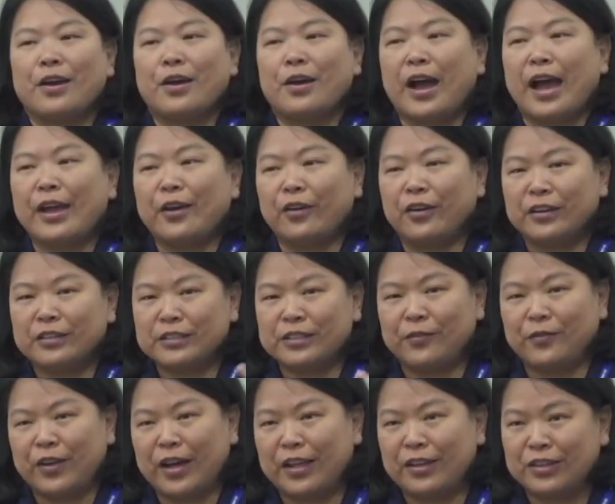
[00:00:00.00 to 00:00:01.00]
I also
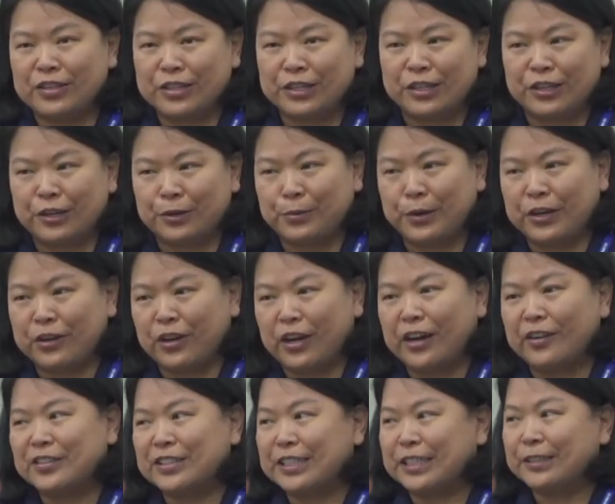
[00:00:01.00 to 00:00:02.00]
volunteer quite
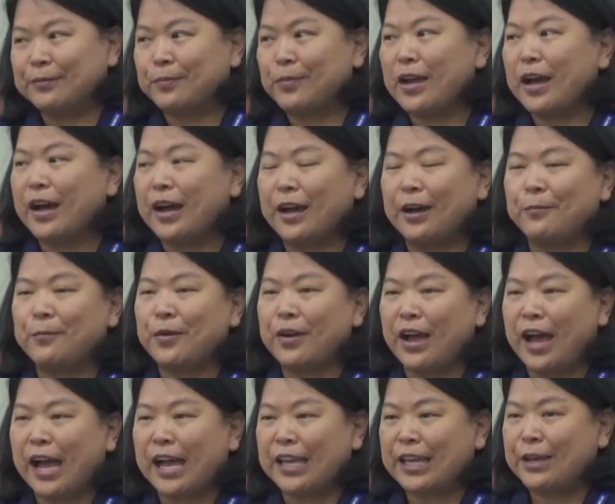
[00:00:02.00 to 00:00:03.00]
often. Um,
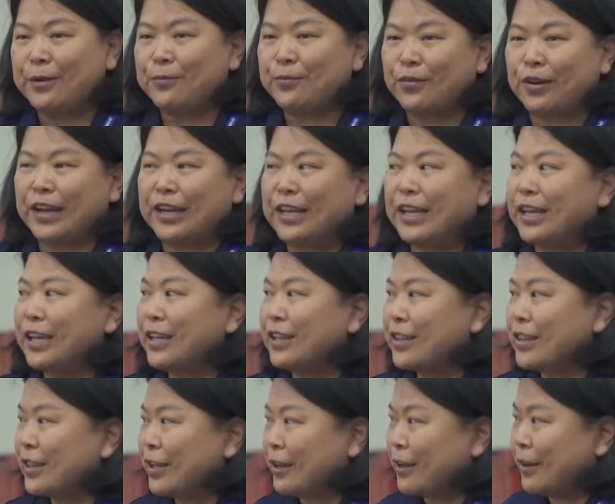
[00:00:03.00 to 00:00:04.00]
I am running
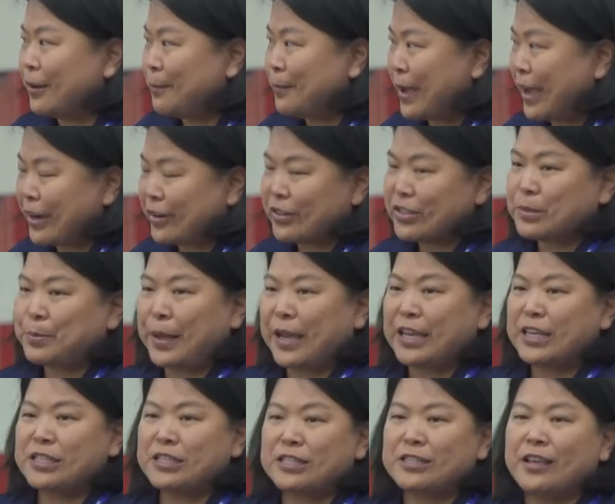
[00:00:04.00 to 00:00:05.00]
the
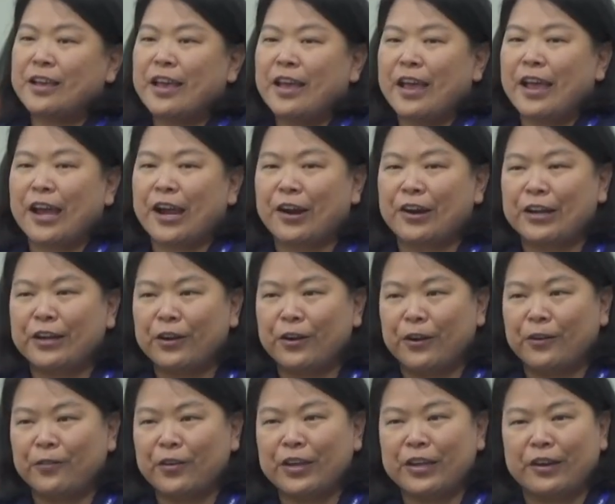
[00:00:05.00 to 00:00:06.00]
makerspace area
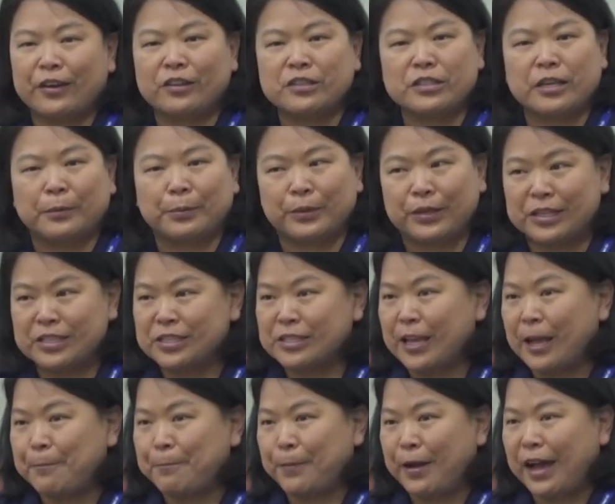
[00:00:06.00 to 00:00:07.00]
over here, so please
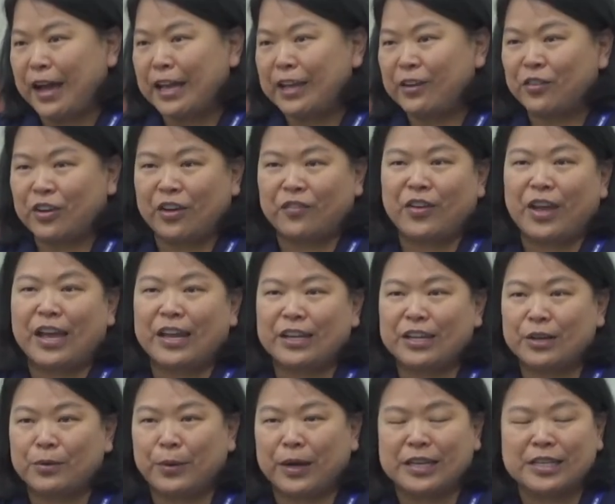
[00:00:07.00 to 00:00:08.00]
stop by if you have any
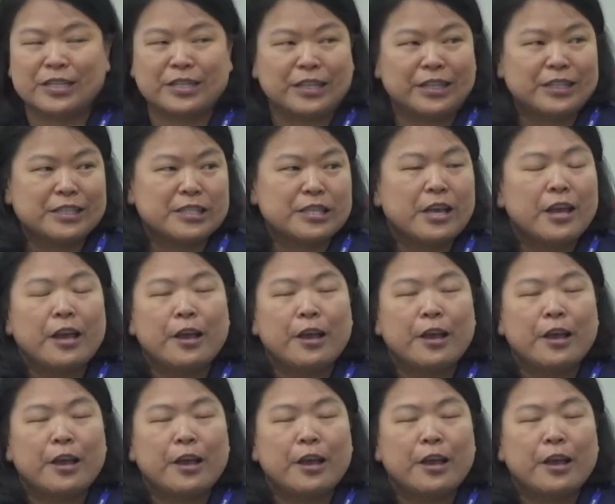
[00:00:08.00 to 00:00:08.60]
questions.